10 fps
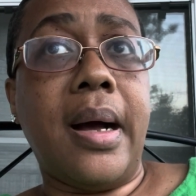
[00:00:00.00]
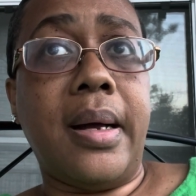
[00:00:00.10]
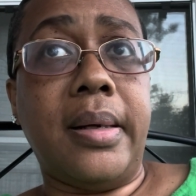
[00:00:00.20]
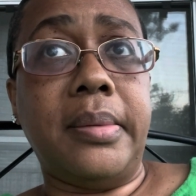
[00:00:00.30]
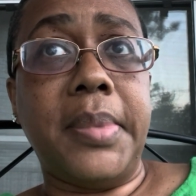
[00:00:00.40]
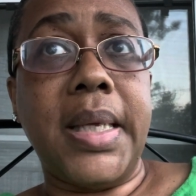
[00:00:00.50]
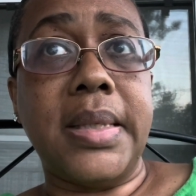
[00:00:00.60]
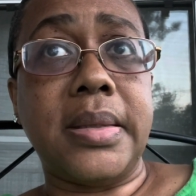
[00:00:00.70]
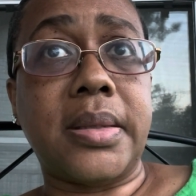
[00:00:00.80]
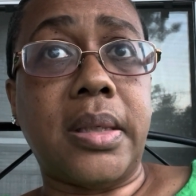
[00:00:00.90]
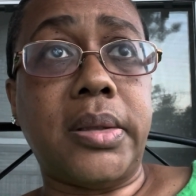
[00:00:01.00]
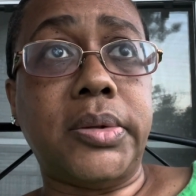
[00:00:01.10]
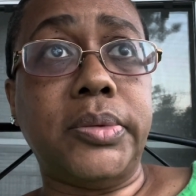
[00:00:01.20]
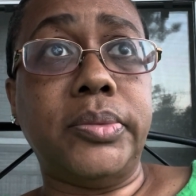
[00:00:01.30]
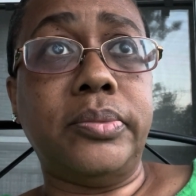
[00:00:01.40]
Um, and so
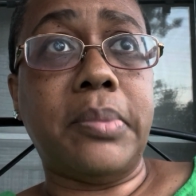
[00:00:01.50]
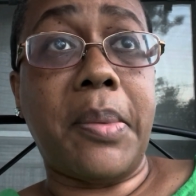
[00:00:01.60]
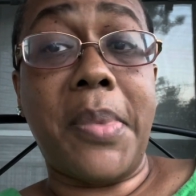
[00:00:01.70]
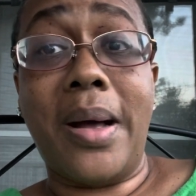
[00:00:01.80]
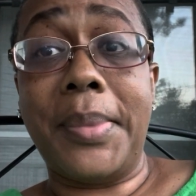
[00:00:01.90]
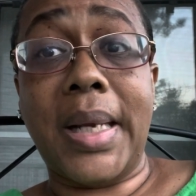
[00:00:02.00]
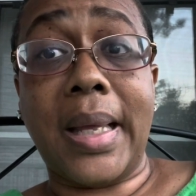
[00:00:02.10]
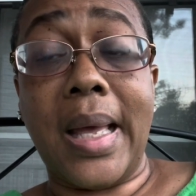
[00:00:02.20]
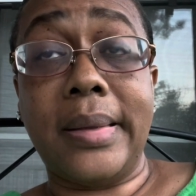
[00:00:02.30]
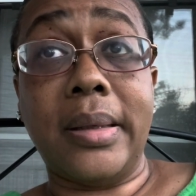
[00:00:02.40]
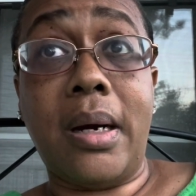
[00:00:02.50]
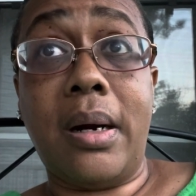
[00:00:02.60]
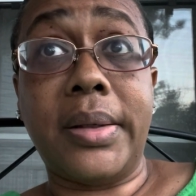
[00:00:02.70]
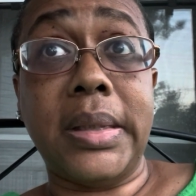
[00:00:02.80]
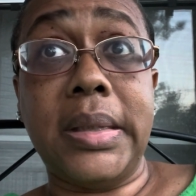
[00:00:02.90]
my mom and I got in the
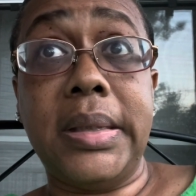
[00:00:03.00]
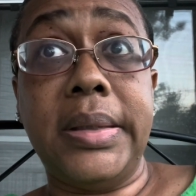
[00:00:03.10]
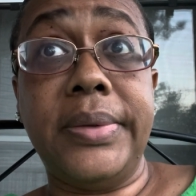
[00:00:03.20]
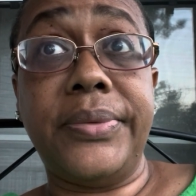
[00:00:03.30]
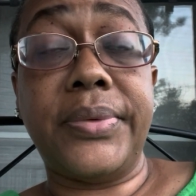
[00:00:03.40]
car to leave.